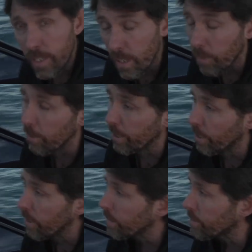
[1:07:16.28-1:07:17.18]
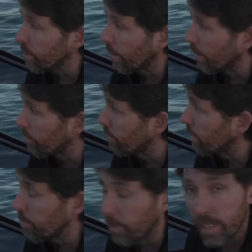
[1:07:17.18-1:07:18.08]
and they start working on it, so I'm
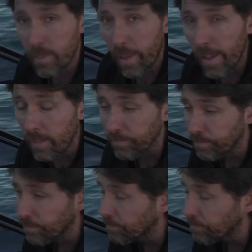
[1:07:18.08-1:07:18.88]
really pleased about that.